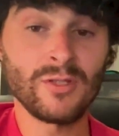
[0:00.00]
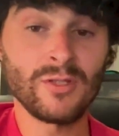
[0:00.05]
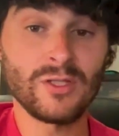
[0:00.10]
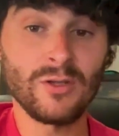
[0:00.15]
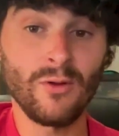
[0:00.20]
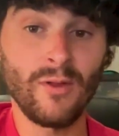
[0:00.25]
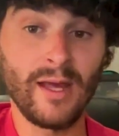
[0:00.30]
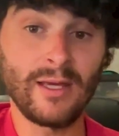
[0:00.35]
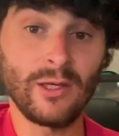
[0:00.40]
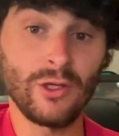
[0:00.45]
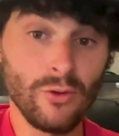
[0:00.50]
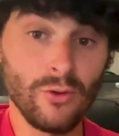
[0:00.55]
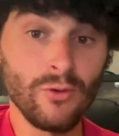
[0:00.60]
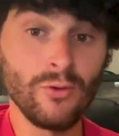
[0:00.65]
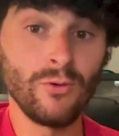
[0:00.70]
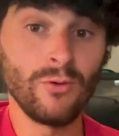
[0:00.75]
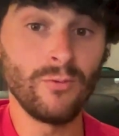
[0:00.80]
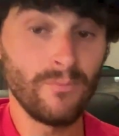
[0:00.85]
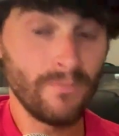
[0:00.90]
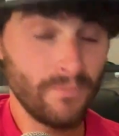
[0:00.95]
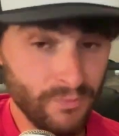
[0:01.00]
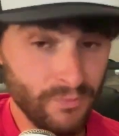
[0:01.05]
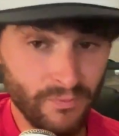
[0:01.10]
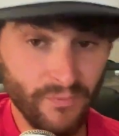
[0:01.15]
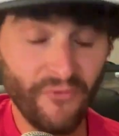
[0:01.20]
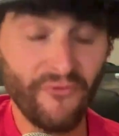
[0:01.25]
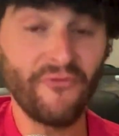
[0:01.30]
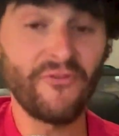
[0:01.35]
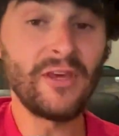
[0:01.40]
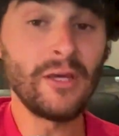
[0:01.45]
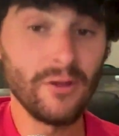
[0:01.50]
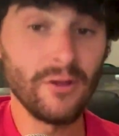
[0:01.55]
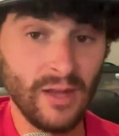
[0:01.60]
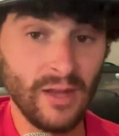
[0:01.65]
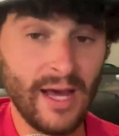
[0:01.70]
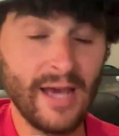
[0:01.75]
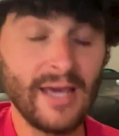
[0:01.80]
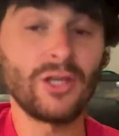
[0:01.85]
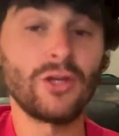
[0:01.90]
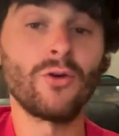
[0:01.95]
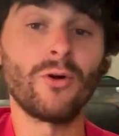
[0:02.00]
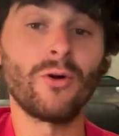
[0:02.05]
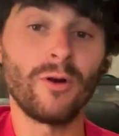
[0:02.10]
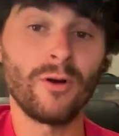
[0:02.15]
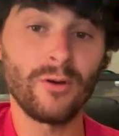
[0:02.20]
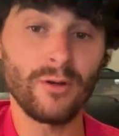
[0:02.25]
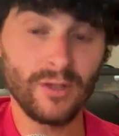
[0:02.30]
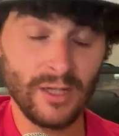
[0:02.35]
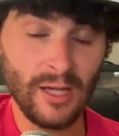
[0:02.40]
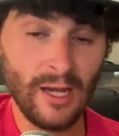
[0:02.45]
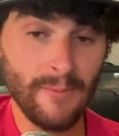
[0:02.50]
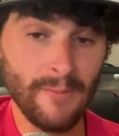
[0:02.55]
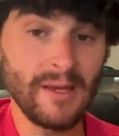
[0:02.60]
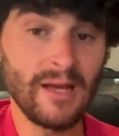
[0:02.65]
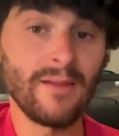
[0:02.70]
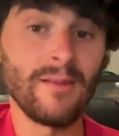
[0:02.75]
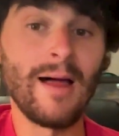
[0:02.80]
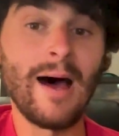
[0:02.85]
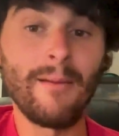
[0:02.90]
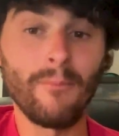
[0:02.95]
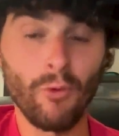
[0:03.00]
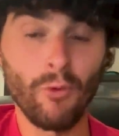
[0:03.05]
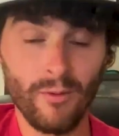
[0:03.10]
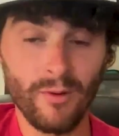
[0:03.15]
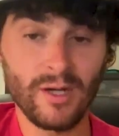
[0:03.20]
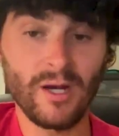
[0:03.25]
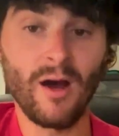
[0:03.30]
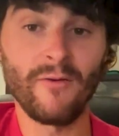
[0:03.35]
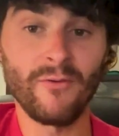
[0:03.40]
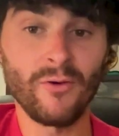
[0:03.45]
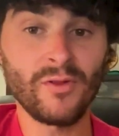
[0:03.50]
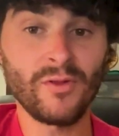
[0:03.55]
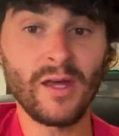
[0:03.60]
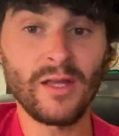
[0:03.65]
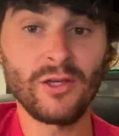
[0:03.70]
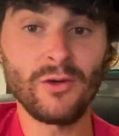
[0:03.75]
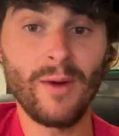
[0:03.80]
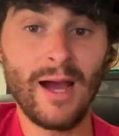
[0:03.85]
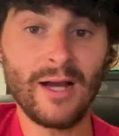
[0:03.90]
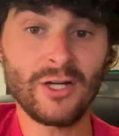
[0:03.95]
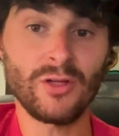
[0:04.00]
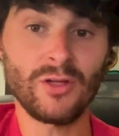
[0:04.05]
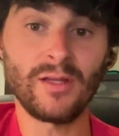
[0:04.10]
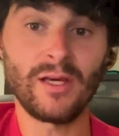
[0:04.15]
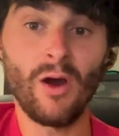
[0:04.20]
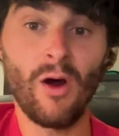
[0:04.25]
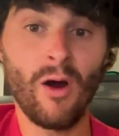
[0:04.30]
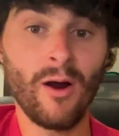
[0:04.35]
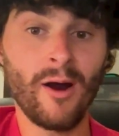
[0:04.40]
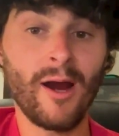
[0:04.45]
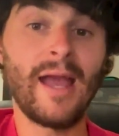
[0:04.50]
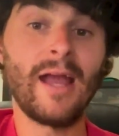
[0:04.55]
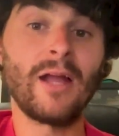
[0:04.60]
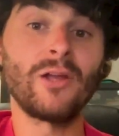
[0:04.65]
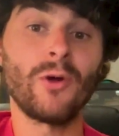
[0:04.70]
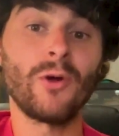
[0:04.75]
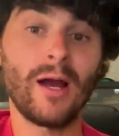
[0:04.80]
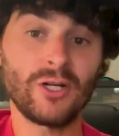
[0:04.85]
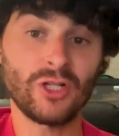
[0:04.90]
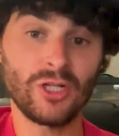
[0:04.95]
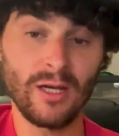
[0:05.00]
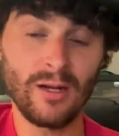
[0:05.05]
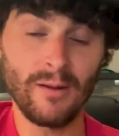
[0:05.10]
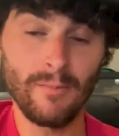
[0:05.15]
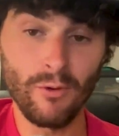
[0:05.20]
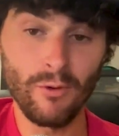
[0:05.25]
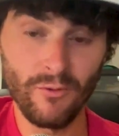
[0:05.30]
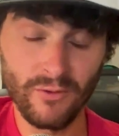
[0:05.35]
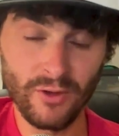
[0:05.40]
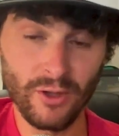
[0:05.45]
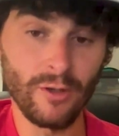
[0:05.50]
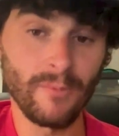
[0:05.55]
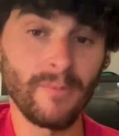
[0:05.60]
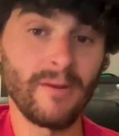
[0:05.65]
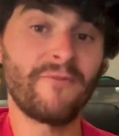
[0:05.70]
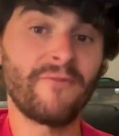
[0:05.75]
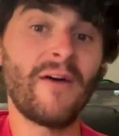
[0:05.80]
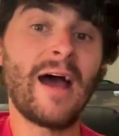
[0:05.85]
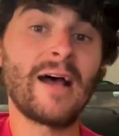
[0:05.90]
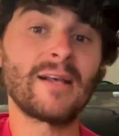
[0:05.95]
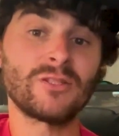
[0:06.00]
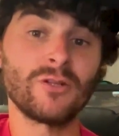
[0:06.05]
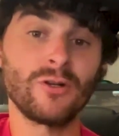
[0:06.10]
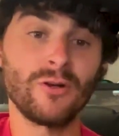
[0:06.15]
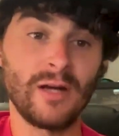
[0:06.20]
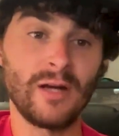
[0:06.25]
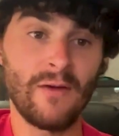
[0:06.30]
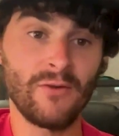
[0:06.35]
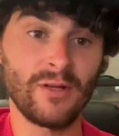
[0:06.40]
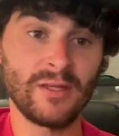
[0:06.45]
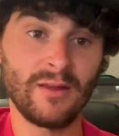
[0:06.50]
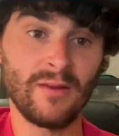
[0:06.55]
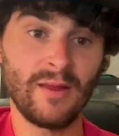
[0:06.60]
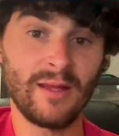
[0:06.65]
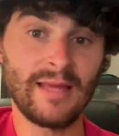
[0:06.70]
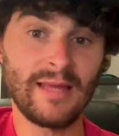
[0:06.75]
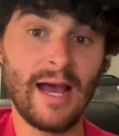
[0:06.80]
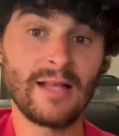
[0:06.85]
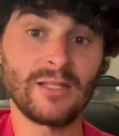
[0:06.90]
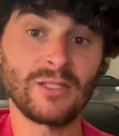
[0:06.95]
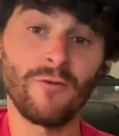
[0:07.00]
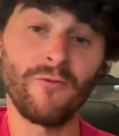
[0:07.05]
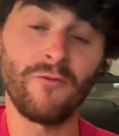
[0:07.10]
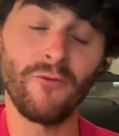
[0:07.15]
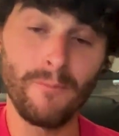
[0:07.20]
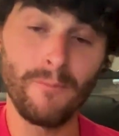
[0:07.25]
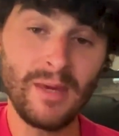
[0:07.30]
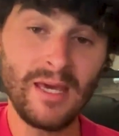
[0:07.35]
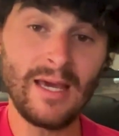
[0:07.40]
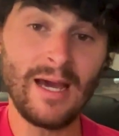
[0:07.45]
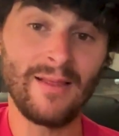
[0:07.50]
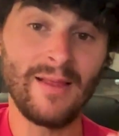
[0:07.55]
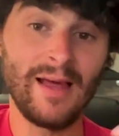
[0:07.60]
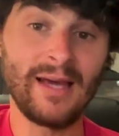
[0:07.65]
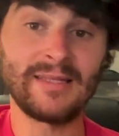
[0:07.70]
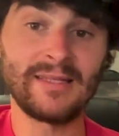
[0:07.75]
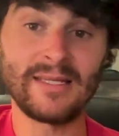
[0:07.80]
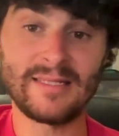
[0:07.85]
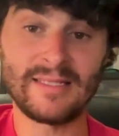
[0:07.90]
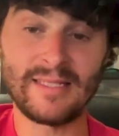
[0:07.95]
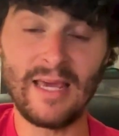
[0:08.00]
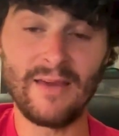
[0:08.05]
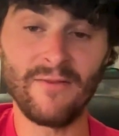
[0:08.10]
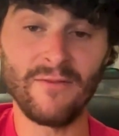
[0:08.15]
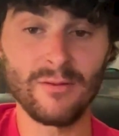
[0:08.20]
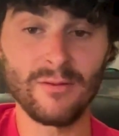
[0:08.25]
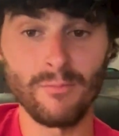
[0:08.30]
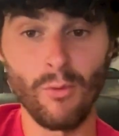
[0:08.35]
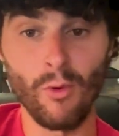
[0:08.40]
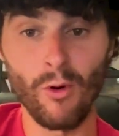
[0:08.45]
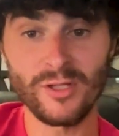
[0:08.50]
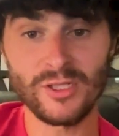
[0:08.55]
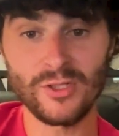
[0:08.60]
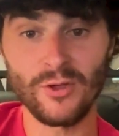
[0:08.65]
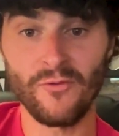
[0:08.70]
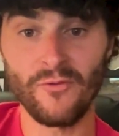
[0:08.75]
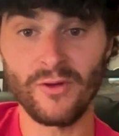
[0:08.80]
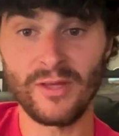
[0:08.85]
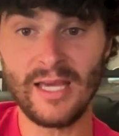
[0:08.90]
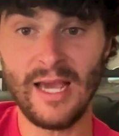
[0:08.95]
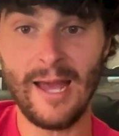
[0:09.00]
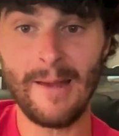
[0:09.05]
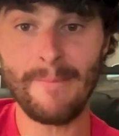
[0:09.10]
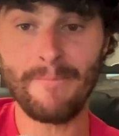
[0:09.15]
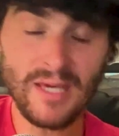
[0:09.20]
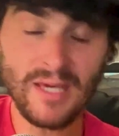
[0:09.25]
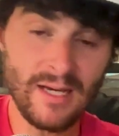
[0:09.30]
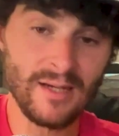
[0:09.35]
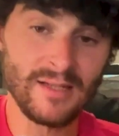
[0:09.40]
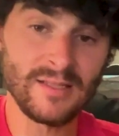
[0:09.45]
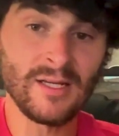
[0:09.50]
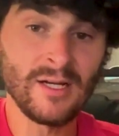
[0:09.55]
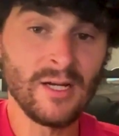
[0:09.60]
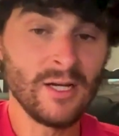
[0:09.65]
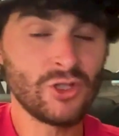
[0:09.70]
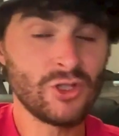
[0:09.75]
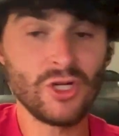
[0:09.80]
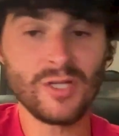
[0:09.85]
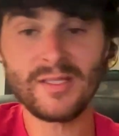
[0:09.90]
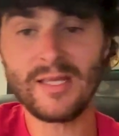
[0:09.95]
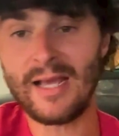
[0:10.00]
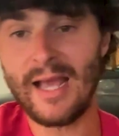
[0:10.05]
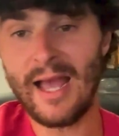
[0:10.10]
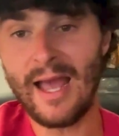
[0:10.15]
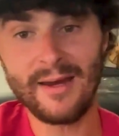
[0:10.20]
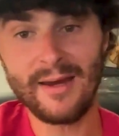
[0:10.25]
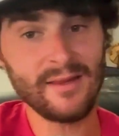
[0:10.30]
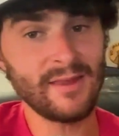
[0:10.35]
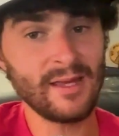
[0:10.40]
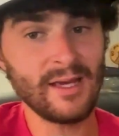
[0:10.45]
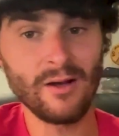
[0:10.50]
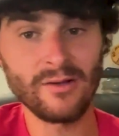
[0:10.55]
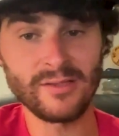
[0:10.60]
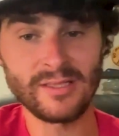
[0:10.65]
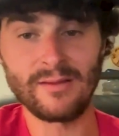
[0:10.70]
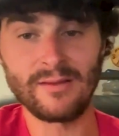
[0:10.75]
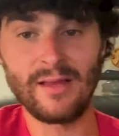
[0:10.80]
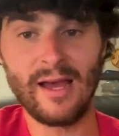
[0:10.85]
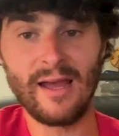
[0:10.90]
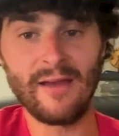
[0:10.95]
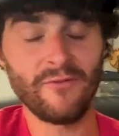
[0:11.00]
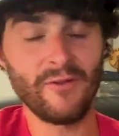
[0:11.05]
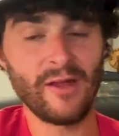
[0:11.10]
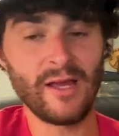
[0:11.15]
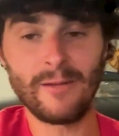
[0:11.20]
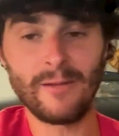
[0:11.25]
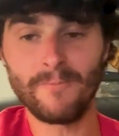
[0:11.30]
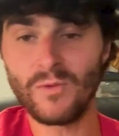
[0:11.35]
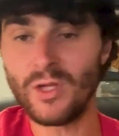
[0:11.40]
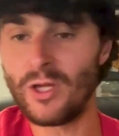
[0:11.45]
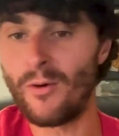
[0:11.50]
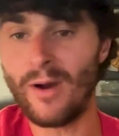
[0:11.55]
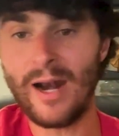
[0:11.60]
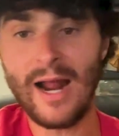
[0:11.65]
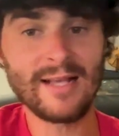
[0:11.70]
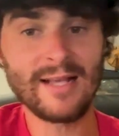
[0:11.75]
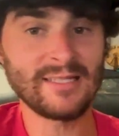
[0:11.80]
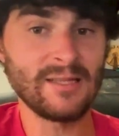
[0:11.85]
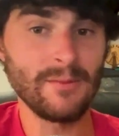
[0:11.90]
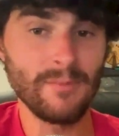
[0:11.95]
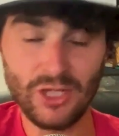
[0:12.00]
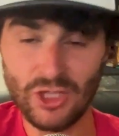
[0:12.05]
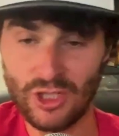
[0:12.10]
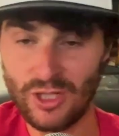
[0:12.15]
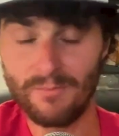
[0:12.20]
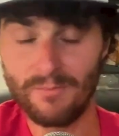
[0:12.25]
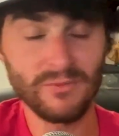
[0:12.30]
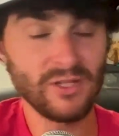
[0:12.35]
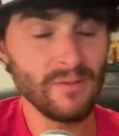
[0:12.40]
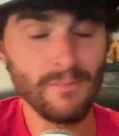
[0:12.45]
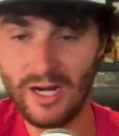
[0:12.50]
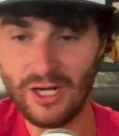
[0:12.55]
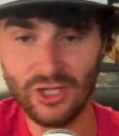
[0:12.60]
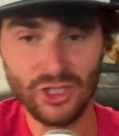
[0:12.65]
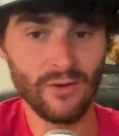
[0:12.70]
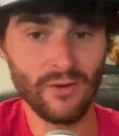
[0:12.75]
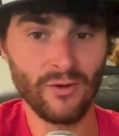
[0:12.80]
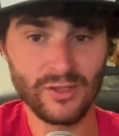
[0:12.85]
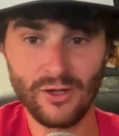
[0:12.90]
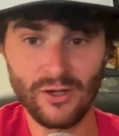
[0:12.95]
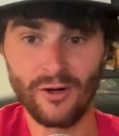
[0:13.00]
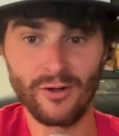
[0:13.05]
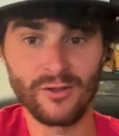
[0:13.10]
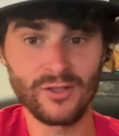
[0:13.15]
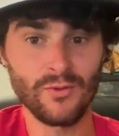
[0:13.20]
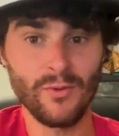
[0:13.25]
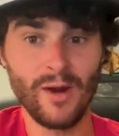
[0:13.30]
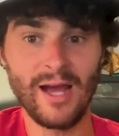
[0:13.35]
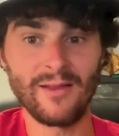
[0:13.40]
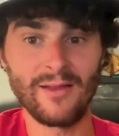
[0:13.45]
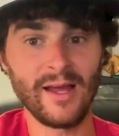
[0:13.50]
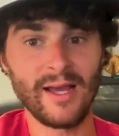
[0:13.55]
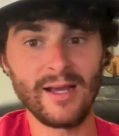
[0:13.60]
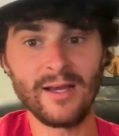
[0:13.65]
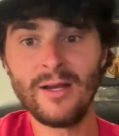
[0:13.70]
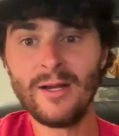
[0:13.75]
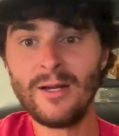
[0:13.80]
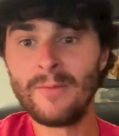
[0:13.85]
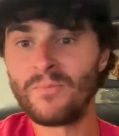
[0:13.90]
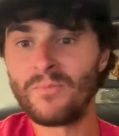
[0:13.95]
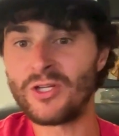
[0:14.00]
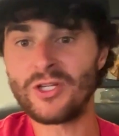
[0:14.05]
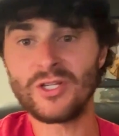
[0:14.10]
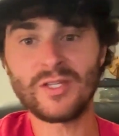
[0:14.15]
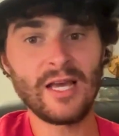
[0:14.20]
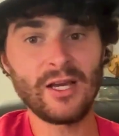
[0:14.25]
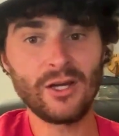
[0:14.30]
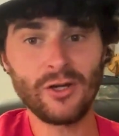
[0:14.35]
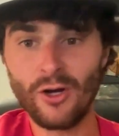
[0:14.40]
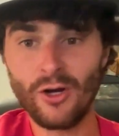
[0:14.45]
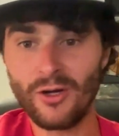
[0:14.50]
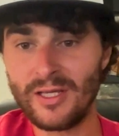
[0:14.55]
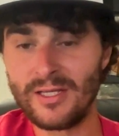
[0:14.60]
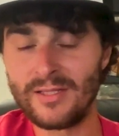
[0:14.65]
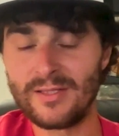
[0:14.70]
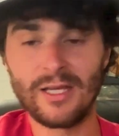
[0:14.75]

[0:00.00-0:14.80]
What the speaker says: So like you feel like you're going to be a lot more recovered than you actually are, and you're actually going to move a little bit faster and everything like that. So for me, I like to save it more so for the end because just like anything else in life, like, it has diminishing returns, right? Like it's just like cookies.